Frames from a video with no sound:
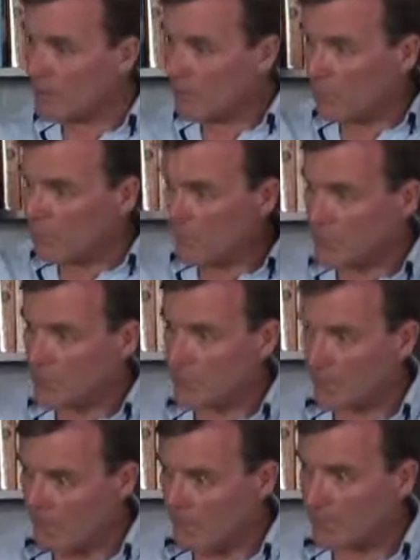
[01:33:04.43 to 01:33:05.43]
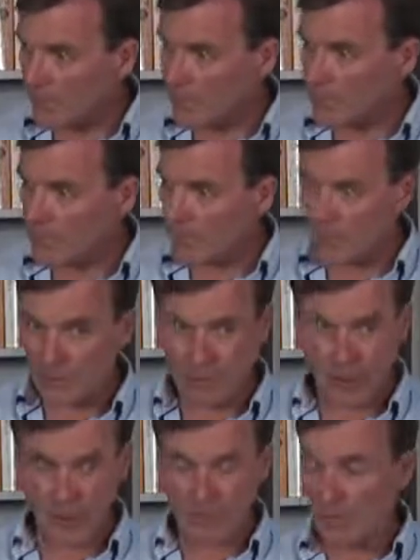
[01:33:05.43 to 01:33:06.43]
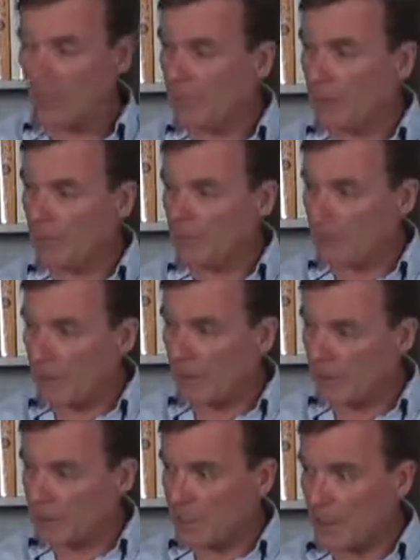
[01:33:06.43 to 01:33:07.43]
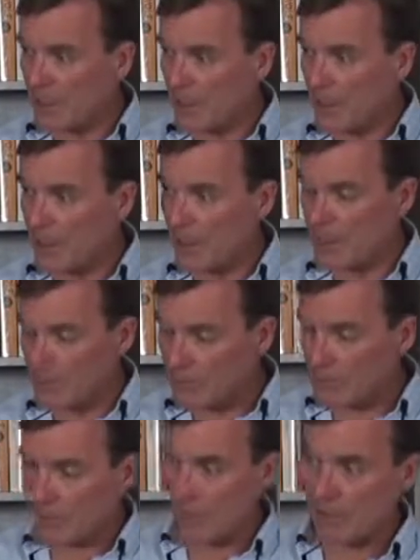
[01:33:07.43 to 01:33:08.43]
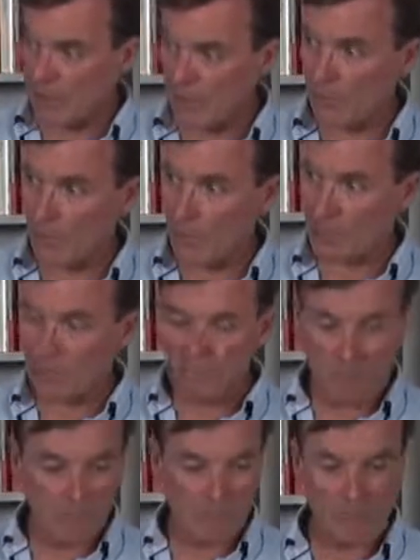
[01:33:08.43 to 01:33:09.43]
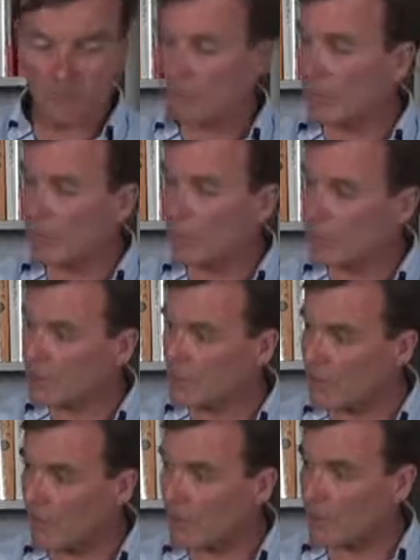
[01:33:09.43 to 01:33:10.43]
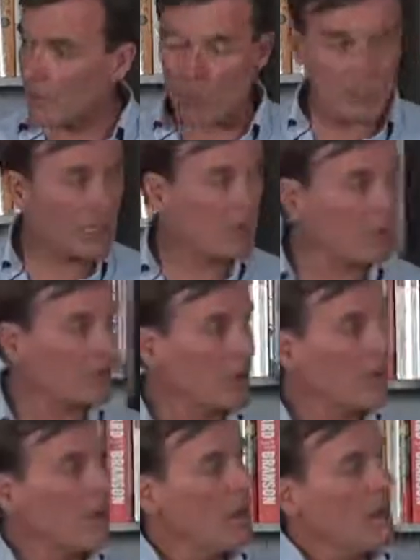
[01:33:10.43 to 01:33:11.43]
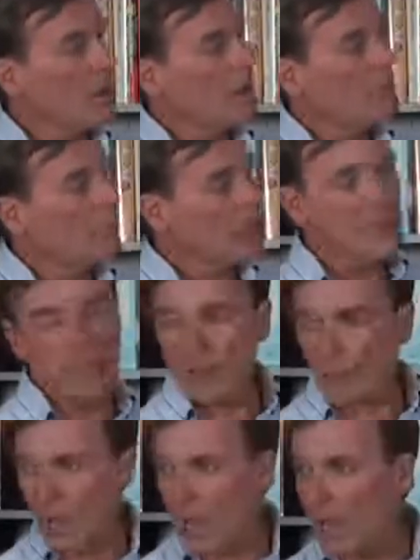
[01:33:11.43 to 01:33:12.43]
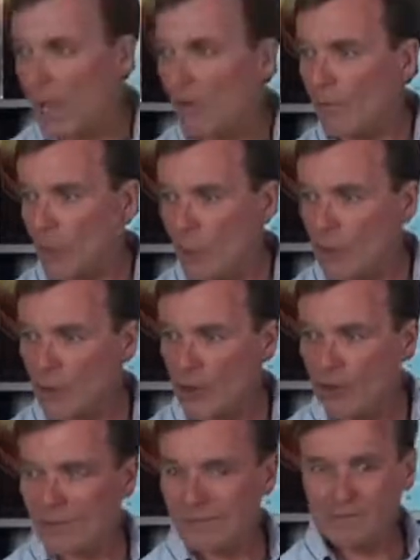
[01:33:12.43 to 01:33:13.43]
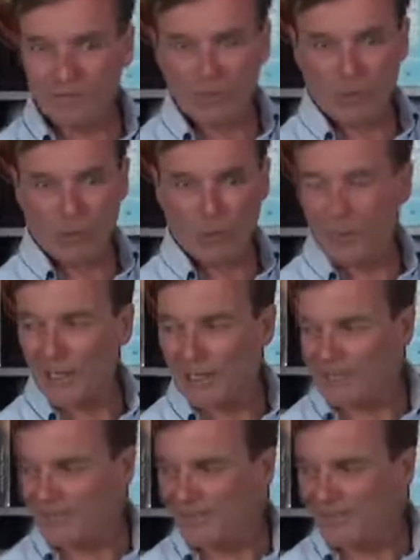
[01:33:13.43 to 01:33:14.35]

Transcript: boom, zero. So if, if it's same for same value, done on an invoice, everyone's square, everyone's happy. So beware of contra like Brian is,